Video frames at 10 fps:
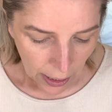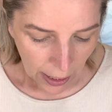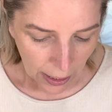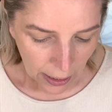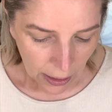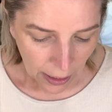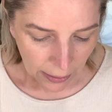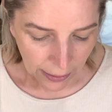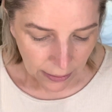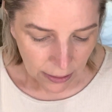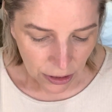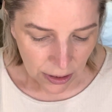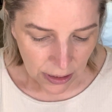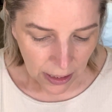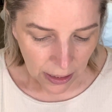and I like to just
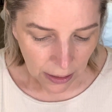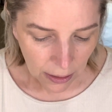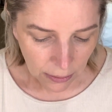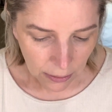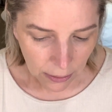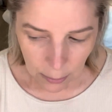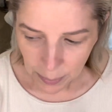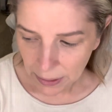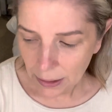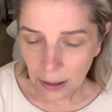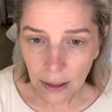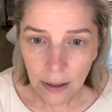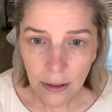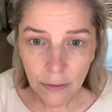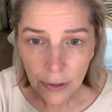take a little bit
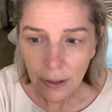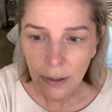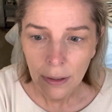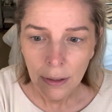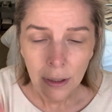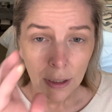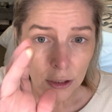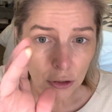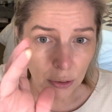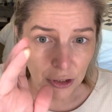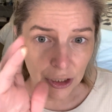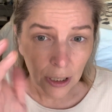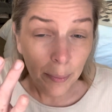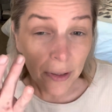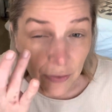of Georgia on
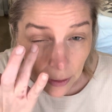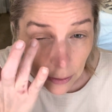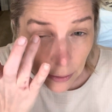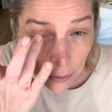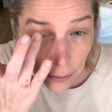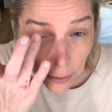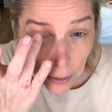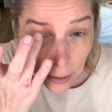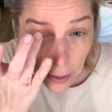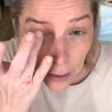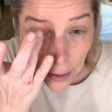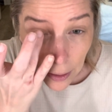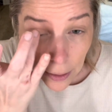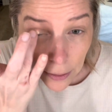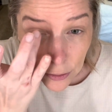my finger
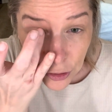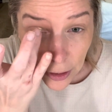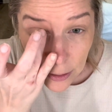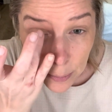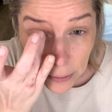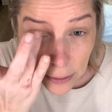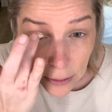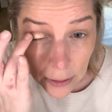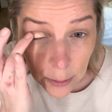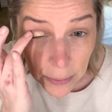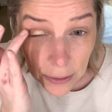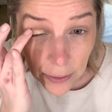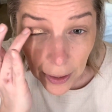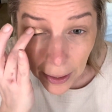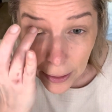and just put a little bit of
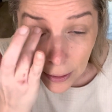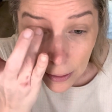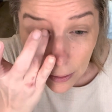that